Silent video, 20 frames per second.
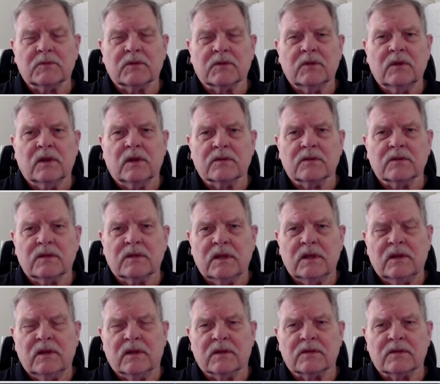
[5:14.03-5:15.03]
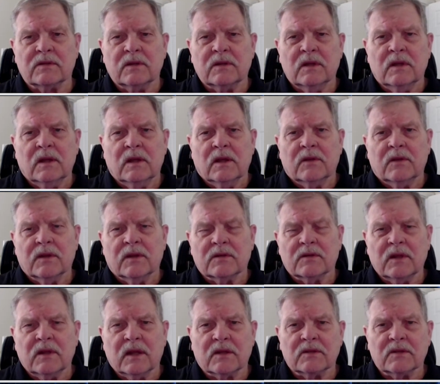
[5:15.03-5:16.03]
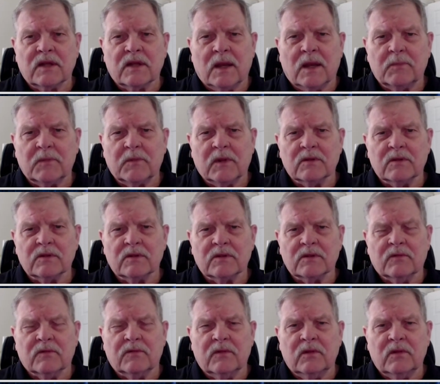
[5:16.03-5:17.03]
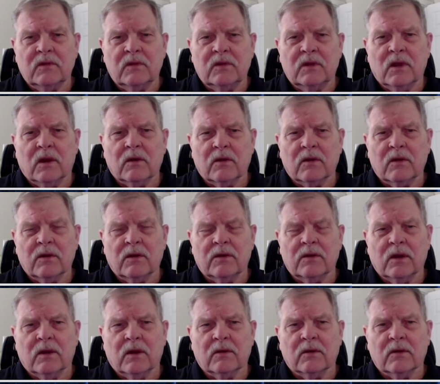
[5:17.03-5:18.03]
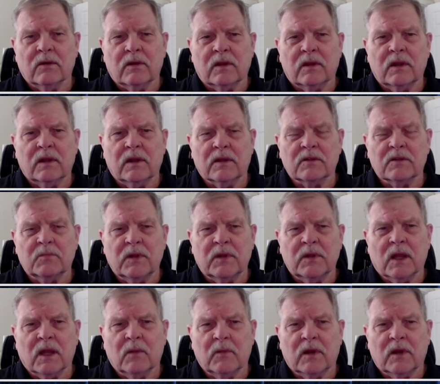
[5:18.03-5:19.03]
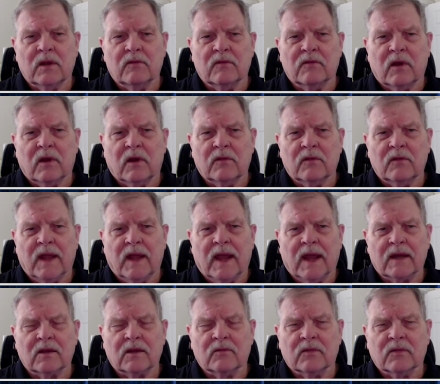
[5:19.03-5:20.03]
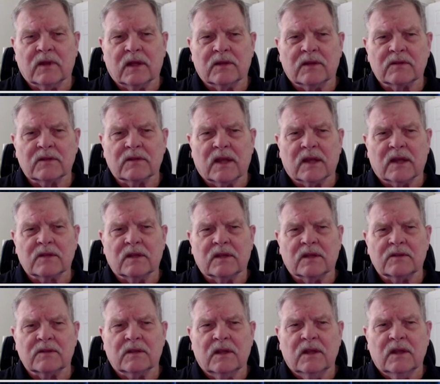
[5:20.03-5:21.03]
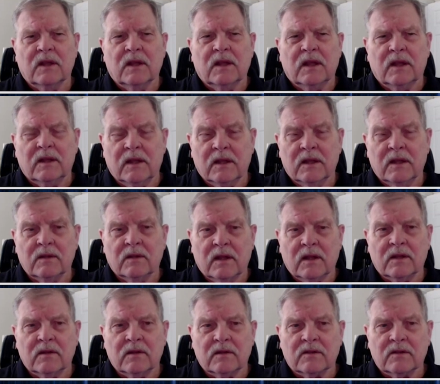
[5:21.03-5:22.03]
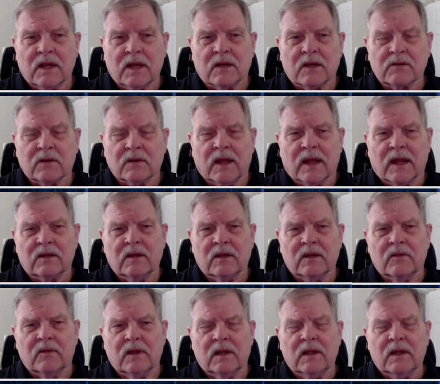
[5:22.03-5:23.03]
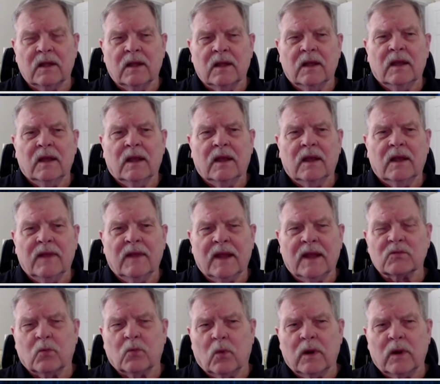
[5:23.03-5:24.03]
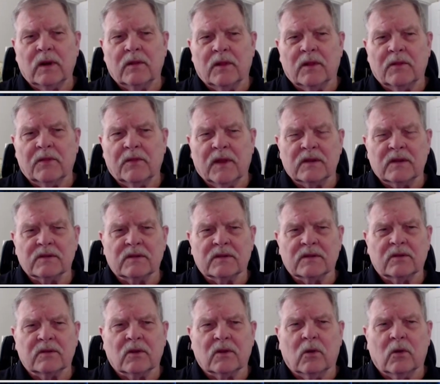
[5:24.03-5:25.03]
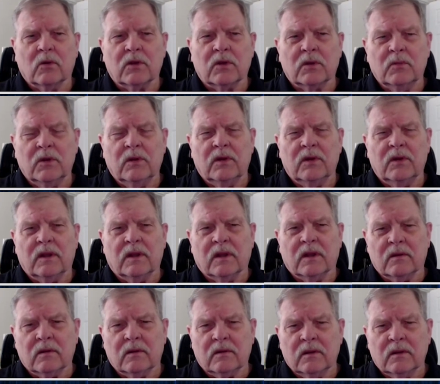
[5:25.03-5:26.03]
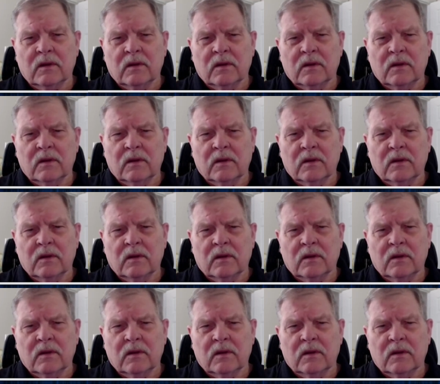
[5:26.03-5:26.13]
So you can see this this acceptance of younger and younger kids becoming involved actively in sex edu- in, in, in sexual activity, and that's one of the things that the whole community can